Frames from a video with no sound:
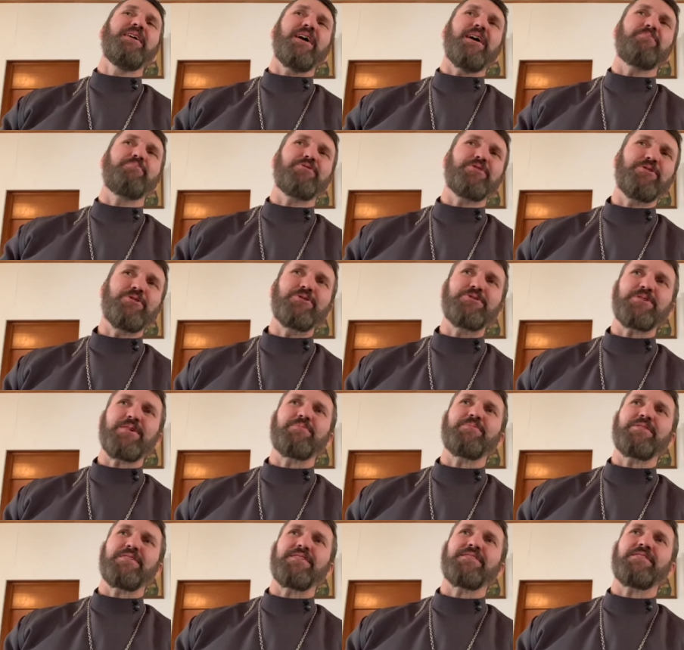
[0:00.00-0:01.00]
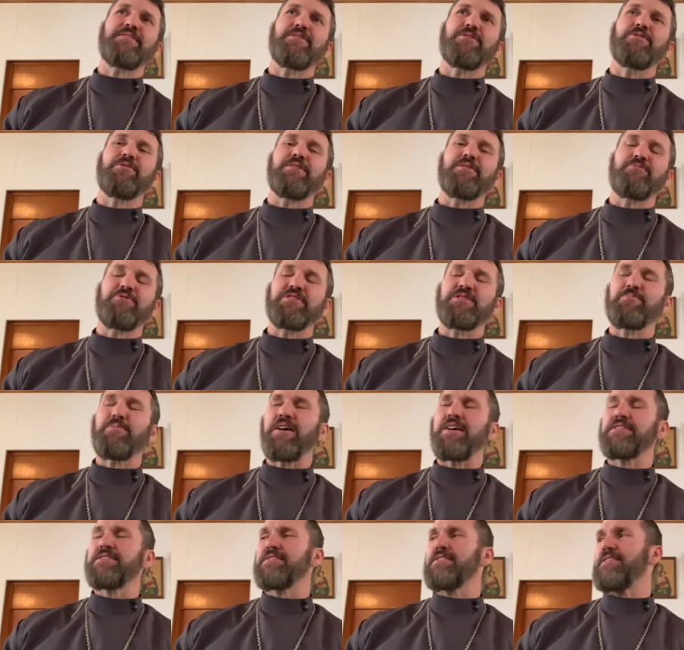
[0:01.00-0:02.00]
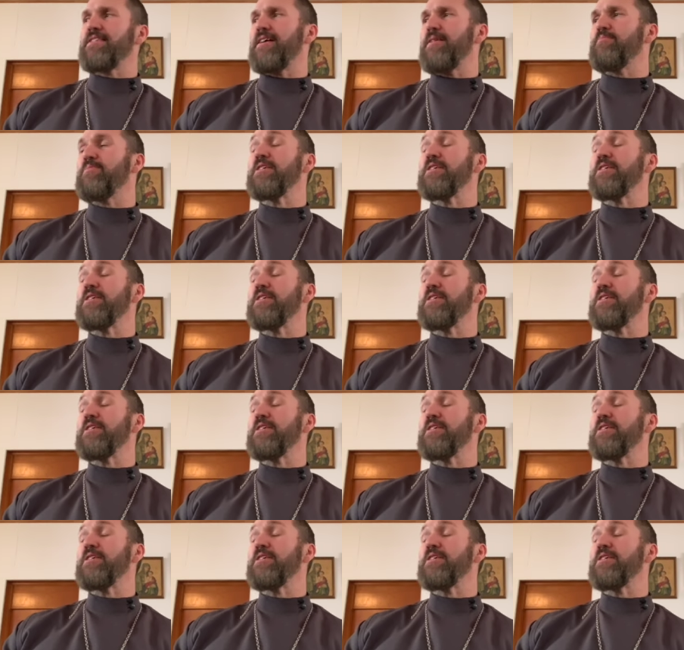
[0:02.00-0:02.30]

I produce something you know in response to that.